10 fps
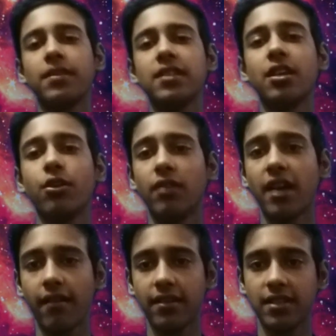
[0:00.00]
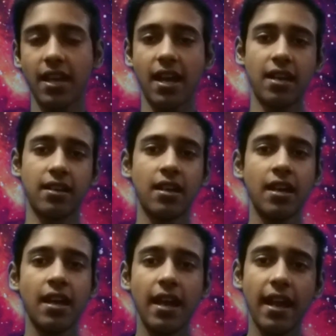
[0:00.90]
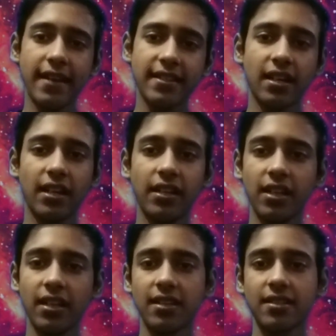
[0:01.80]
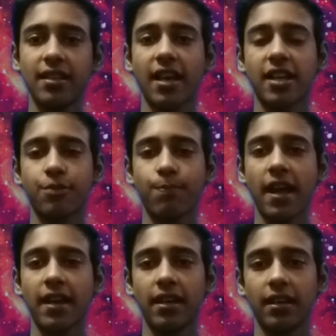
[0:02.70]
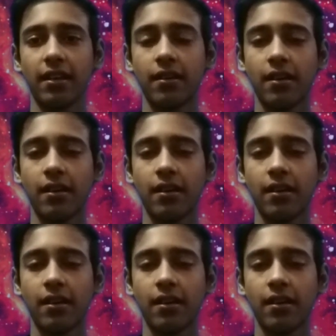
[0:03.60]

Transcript: the singularity and it's continuously expanding,